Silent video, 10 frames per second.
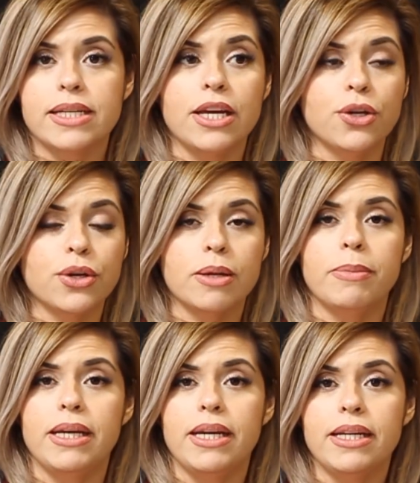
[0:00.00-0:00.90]
and you're going to
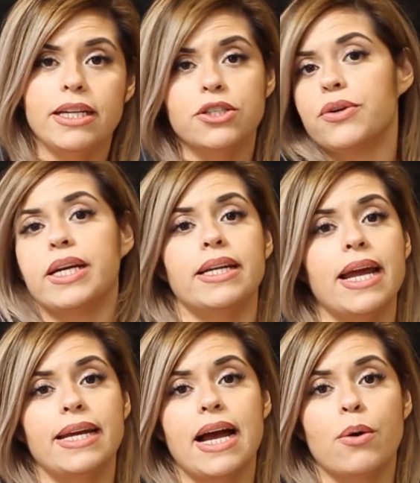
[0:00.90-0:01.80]
be eating during an
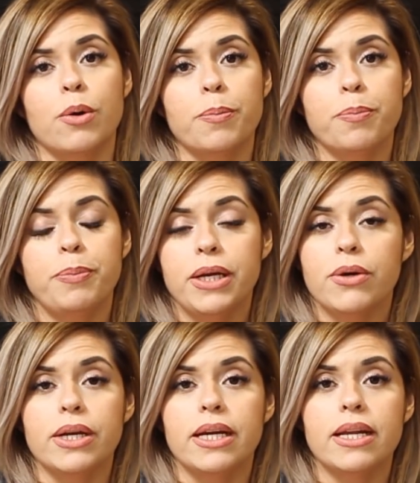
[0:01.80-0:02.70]
8-hour
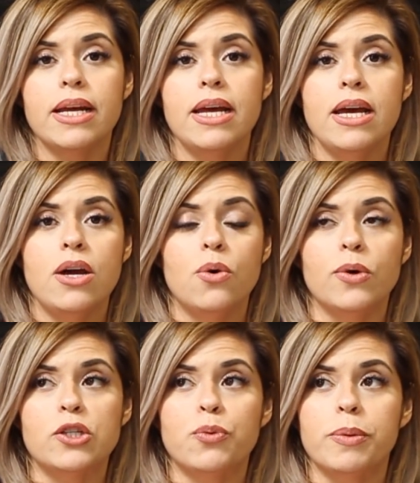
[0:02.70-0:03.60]
period,
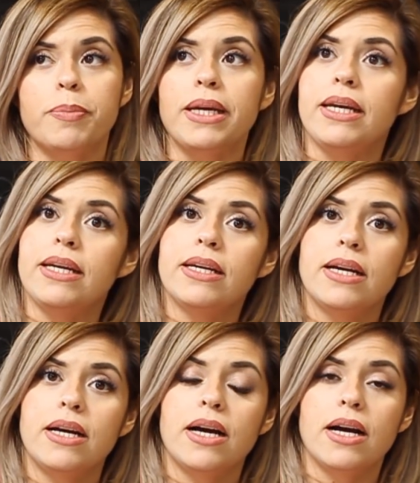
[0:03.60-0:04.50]
which would be,
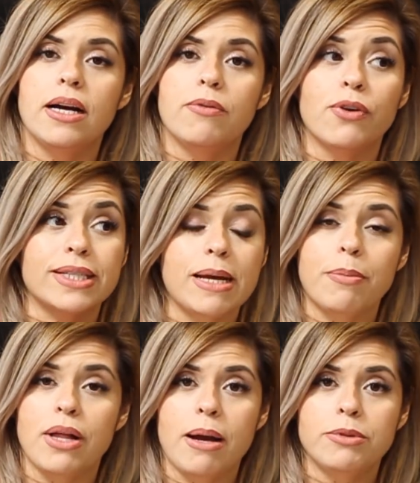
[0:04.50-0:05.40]
for
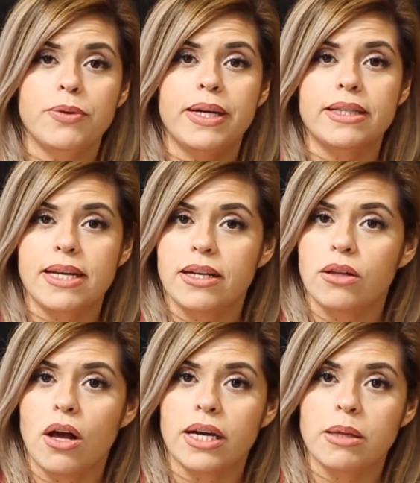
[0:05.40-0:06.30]
example, I'm doing 10
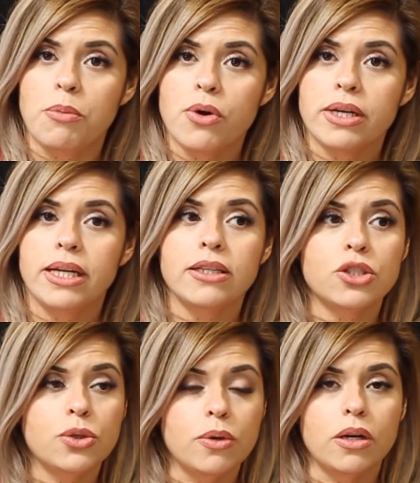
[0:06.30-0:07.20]
o'clock in the morning,
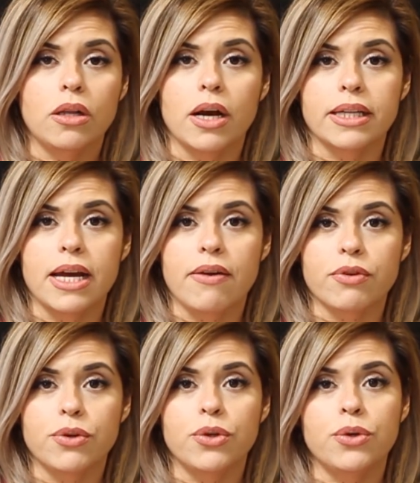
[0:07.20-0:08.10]
2 o'clock in the
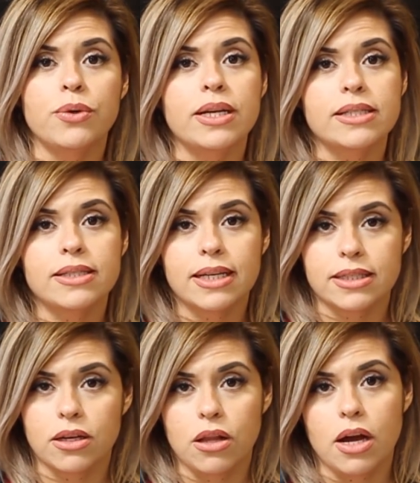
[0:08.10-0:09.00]
afternoon,
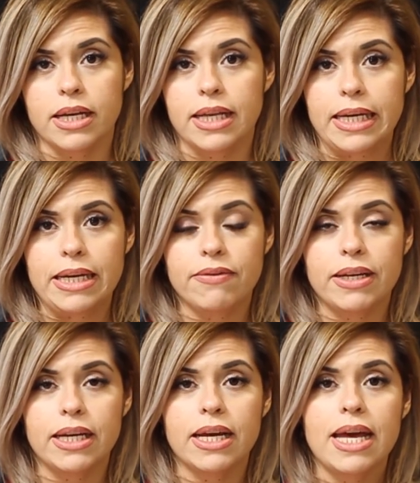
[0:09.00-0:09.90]
6 o'clock in the
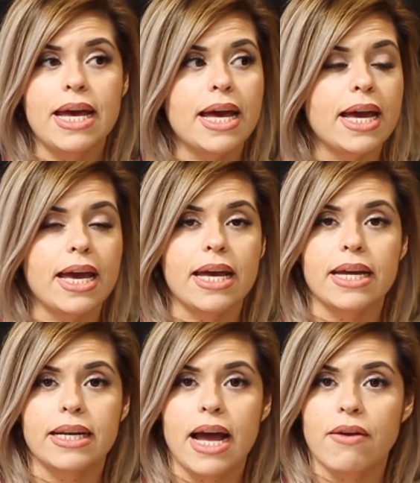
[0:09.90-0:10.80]
evening,
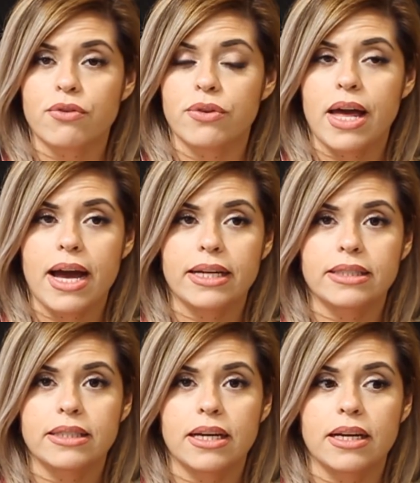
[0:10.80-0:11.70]
and after
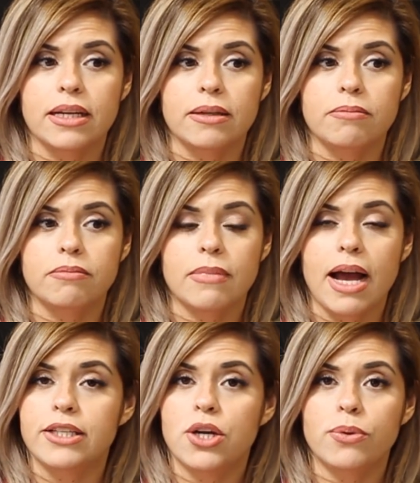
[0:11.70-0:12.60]
that,
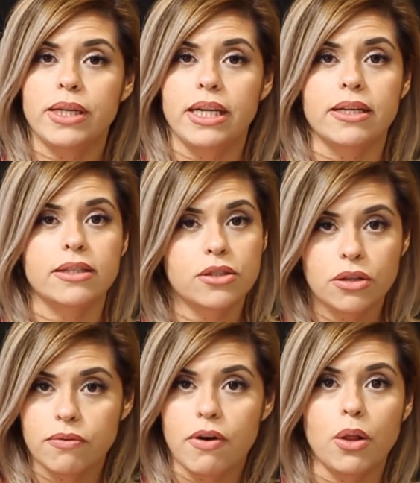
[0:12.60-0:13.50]
I don't eat until
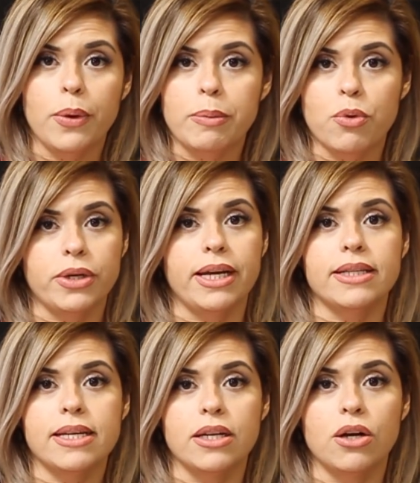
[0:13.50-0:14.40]
the following morning
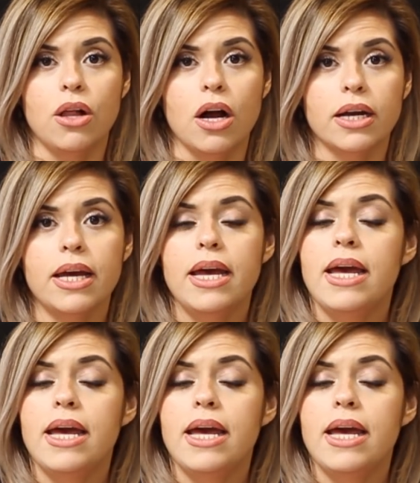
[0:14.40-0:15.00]
at 10 o'clock.